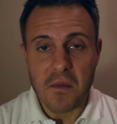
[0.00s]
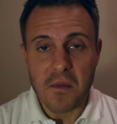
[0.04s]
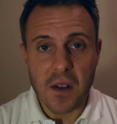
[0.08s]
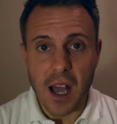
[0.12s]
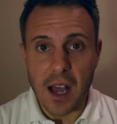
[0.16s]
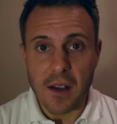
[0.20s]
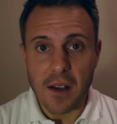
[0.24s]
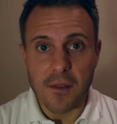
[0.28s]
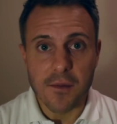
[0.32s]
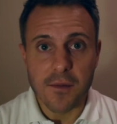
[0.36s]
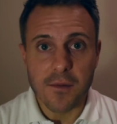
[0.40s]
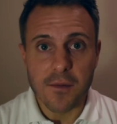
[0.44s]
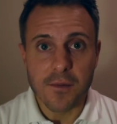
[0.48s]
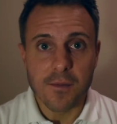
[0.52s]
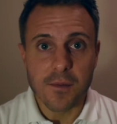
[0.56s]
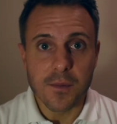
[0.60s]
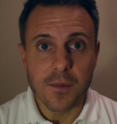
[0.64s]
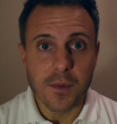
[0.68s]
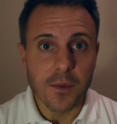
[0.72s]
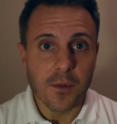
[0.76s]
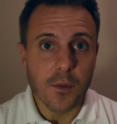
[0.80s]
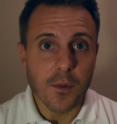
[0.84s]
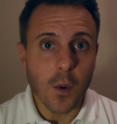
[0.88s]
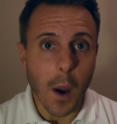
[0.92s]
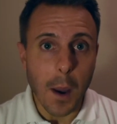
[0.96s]
I'm
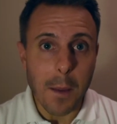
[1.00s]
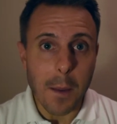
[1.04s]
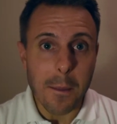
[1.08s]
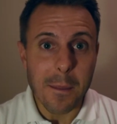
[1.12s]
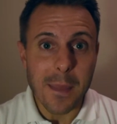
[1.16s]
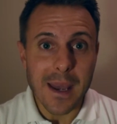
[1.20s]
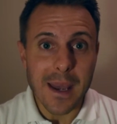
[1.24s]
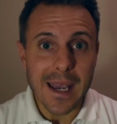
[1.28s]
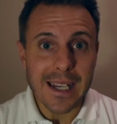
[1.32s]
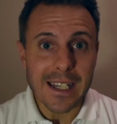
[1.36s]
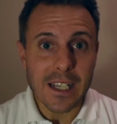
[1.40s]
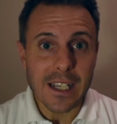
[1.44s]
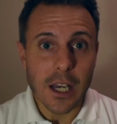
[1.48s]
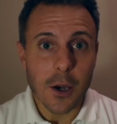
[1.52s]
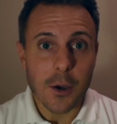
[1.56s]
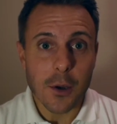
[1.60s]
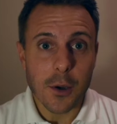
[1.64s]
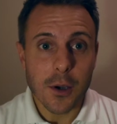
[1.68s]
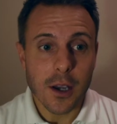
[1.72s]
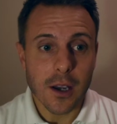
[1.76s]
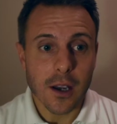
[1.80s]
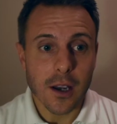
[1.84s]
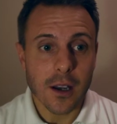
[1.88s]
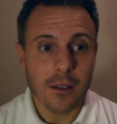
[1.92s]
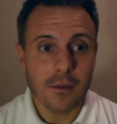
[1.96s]
quite
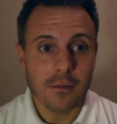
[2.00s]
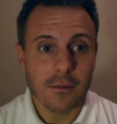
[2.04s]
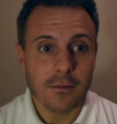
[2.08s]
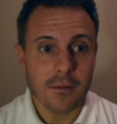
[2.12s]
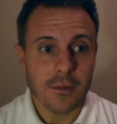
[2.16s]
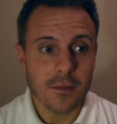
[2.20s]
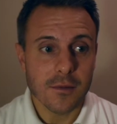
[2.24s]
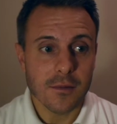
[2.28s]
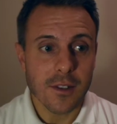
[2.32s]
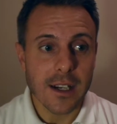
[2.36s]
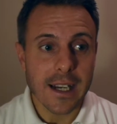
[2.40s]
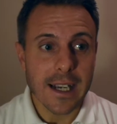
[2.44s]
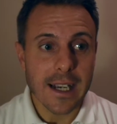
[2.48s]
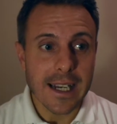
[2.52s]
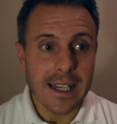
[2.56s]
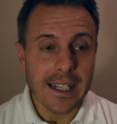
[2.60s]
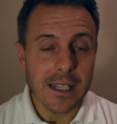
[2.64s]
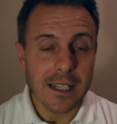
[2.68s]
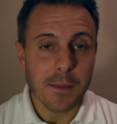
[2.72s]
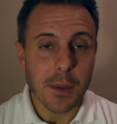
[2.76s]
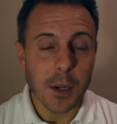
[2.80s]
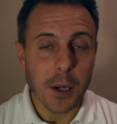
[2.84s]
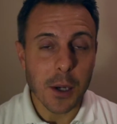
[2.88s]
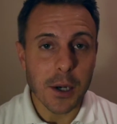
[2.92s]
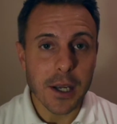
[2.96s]
mediocre, really,
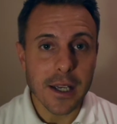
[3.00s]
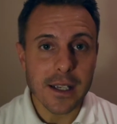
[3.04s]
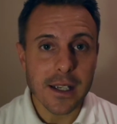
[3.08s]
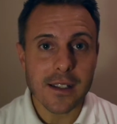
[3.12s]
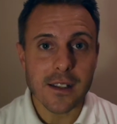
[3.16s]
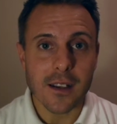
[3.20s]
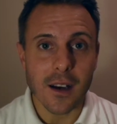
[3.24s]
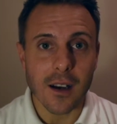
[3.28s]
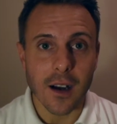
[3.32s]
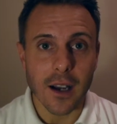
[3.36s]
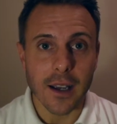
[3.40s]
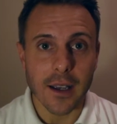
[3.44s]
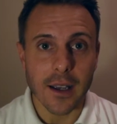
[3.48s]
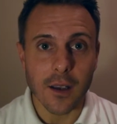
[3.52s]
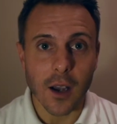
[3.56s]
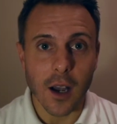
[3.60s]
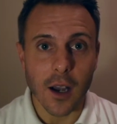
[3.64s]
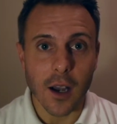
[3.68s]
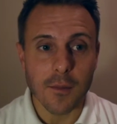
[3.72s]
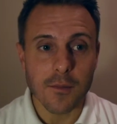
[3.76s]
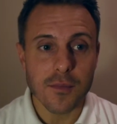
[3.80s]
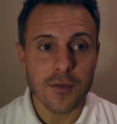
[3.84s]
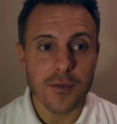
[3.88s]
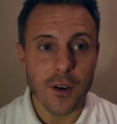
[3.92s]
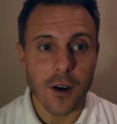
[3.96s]
to be honest. I
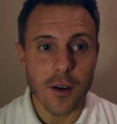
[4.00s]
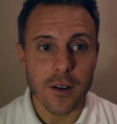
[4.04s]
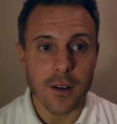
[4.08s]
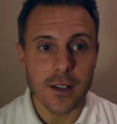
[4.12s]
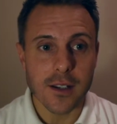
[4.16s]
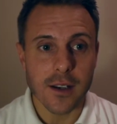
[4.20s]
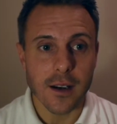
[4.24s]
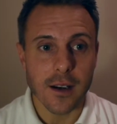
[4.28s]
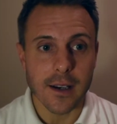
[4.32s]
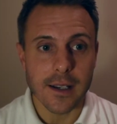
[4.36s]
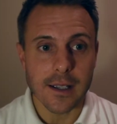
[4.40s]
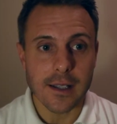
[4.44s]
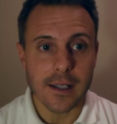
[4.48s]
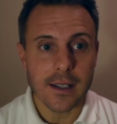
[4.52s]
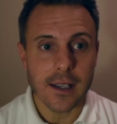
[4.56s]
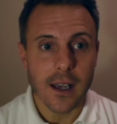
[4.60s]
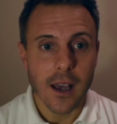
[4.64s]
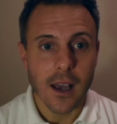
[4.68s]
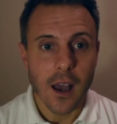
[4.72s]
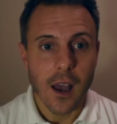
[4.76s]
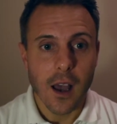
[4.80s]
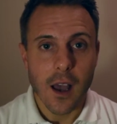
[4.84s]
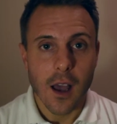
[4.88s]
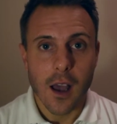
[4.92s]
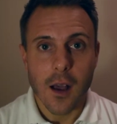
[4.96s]
prioritised
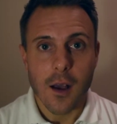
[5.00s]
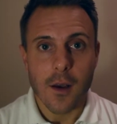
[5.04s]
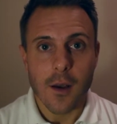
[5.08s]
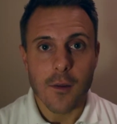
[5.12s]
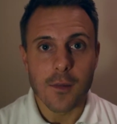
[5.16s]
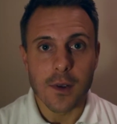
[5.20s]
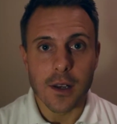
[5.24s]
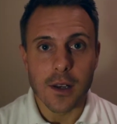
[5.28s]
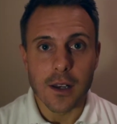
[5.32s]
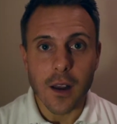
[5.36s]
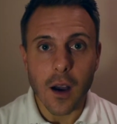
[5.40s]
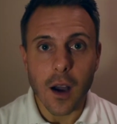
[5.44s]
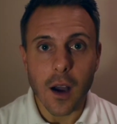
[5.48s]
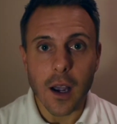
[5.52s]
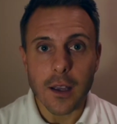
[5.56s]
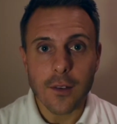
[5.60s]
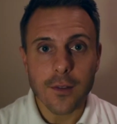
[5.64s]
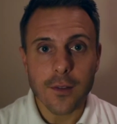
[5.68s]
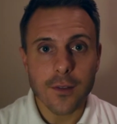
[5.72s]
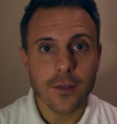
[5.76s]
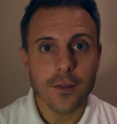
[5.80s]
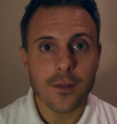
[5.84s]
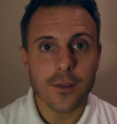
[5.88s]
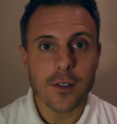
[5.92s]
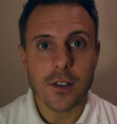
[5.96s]

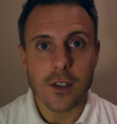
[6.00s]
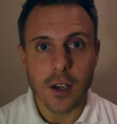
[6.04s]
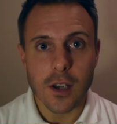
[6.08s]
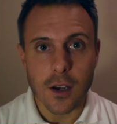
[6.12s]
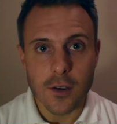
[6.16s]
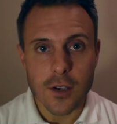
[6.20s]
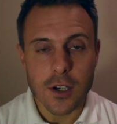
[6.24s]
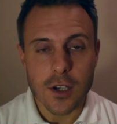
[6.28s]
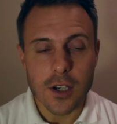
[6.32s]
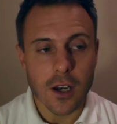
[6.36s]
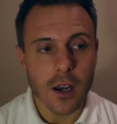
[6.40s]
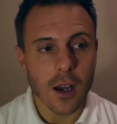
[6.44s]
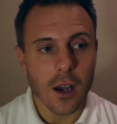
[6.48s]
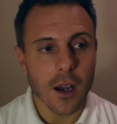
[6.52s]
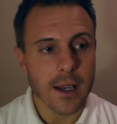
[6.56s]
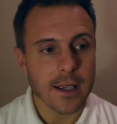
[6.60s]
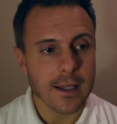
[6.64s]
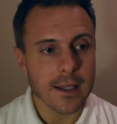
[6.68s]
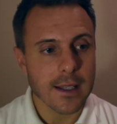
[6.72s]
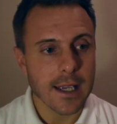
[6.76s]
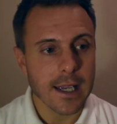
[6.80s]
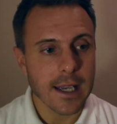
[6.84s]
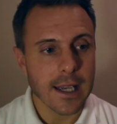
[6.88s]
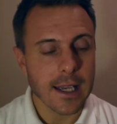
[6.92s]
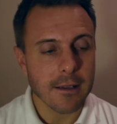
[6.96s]
life,
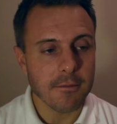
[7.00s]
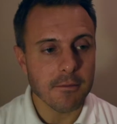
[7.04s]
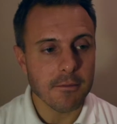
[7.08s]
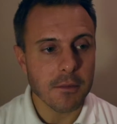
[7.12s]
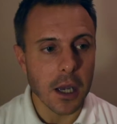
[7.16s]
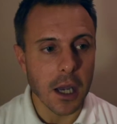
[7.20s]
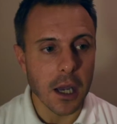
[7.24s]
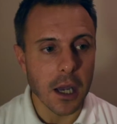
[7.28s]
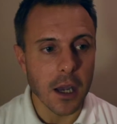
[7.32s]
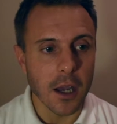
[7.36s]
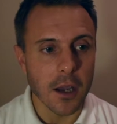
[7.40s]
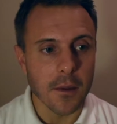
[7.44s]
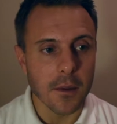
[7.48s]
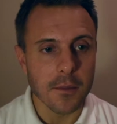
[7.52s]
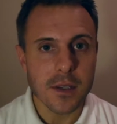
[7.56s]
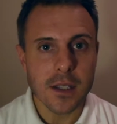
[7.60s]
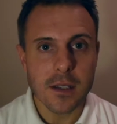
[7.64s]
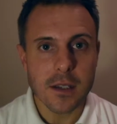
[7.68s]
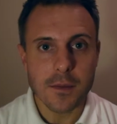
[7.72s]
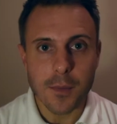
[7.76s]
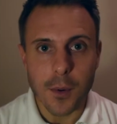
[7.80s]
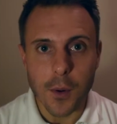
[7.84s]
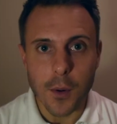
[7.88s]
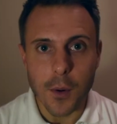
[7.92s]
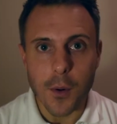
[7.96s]
socialising,
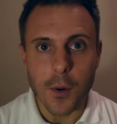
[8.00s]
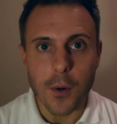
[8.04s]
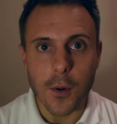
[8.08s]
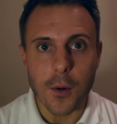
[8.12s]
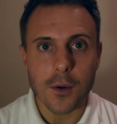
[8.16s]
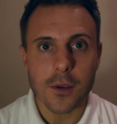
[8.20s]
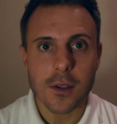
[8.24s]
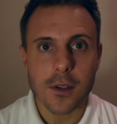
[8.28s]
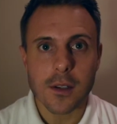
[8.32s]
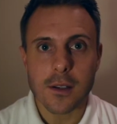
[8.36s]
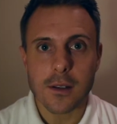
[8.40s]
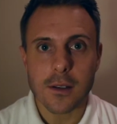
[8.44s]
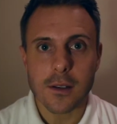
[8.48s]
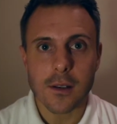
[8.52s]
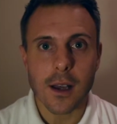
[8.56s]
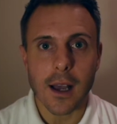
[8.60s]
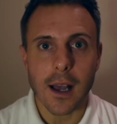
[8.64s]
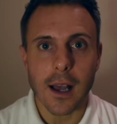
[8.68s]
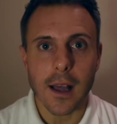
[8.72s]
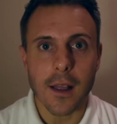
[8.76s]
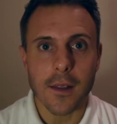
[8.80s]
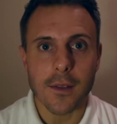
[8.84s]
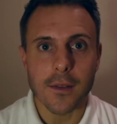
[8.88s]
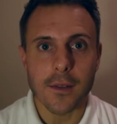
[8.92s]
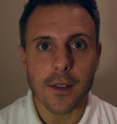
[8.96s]
sports
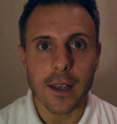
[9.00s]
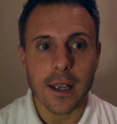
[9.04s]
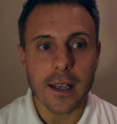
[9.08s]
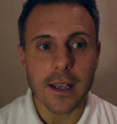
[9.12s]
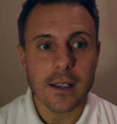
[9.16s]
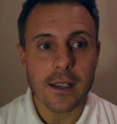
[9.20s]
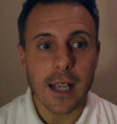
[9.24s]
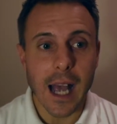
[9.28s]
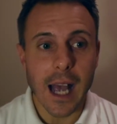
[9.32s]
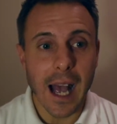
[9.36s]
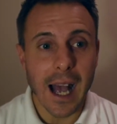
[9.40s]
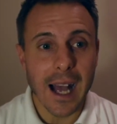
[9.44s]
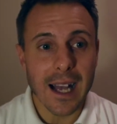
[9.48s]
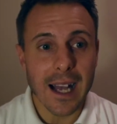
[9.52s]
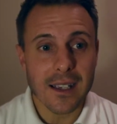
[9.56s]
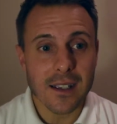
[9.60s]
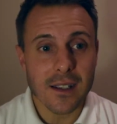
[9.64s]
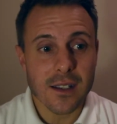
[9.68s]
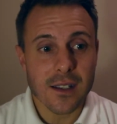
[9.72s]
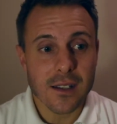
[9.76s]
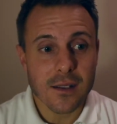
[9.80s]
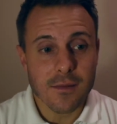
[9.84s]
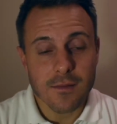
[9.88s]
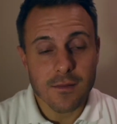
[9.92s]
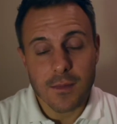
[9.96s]
and things,
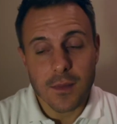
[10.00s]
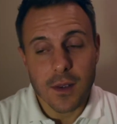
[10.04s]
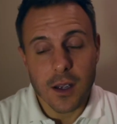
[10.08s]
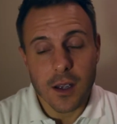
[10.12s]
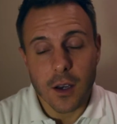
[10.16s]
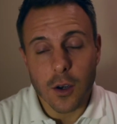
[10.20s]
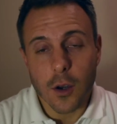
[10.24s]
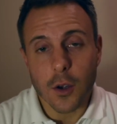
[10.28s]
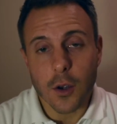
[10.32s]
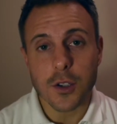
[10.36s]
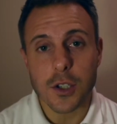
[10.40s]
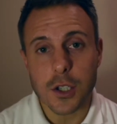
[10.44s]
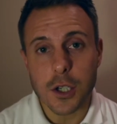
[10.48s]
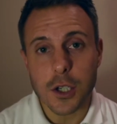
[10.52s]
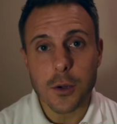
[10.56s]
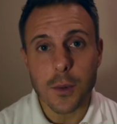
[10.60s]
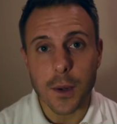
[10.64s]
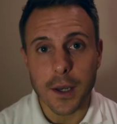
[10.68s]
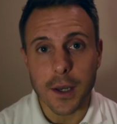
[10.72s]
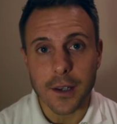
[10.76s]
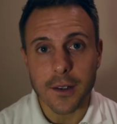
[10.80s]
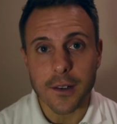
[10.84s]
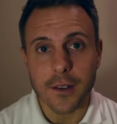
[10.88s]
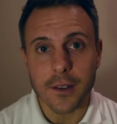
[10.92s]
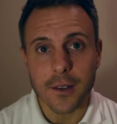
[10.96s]
as a lot do
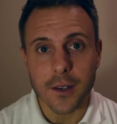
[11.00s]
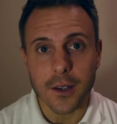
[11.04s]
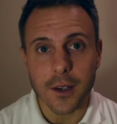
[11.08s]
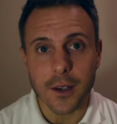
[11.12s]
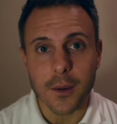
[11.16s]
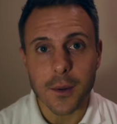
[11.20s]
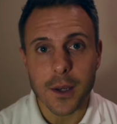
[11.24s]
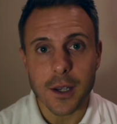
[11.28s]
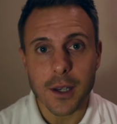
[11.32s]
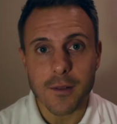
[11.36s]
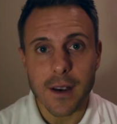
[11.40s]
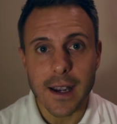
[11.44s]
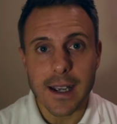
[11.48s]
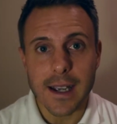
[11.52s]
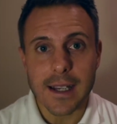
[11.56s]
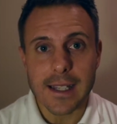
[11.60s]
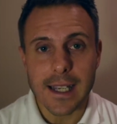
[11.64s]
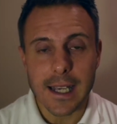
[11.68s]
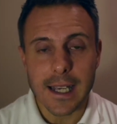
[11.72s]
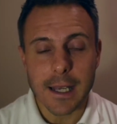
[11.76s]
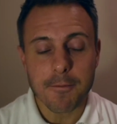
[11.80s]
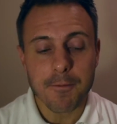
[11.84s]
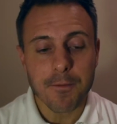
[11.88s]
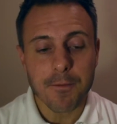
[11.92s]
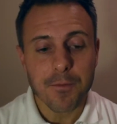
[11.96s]
when you're
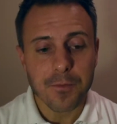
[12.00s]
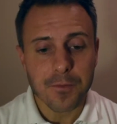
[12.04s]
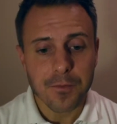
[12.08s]
18.